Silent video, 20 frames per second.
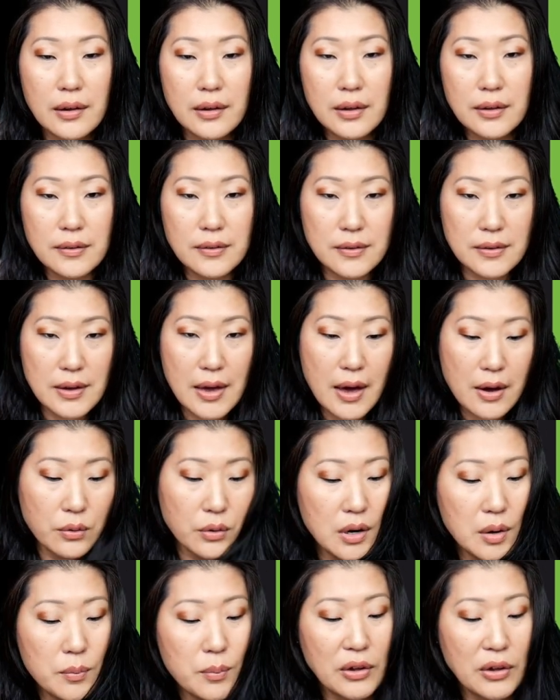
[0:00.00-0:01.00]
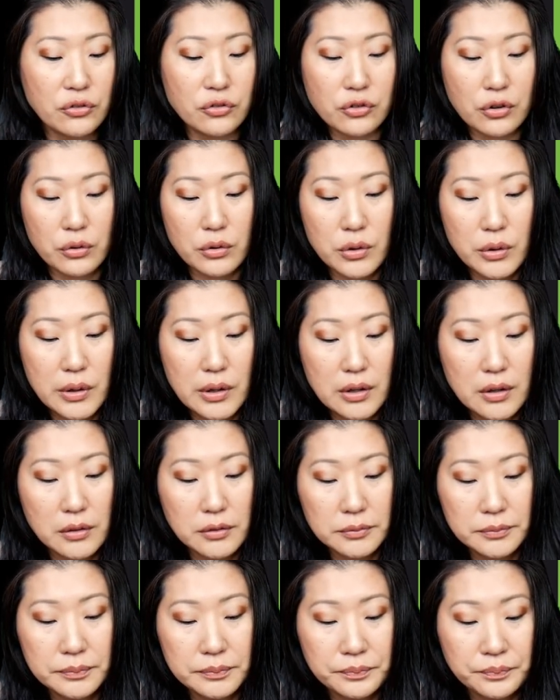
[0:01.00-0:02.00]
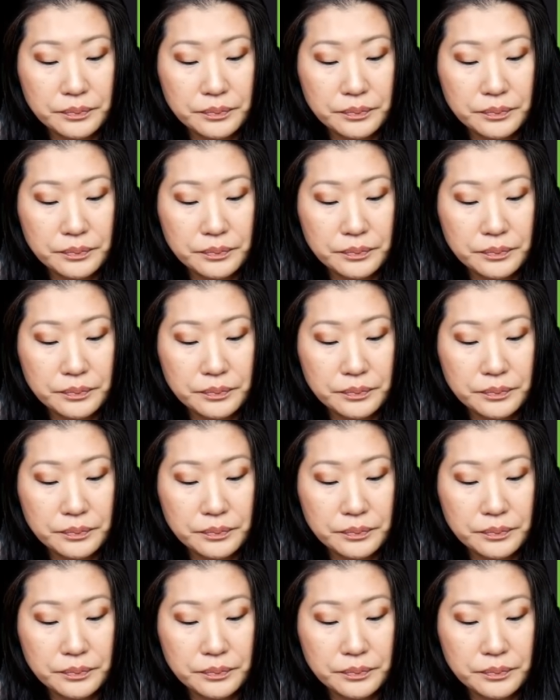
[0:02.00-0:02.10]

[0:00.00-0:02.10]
Let's see, how can I best show you here?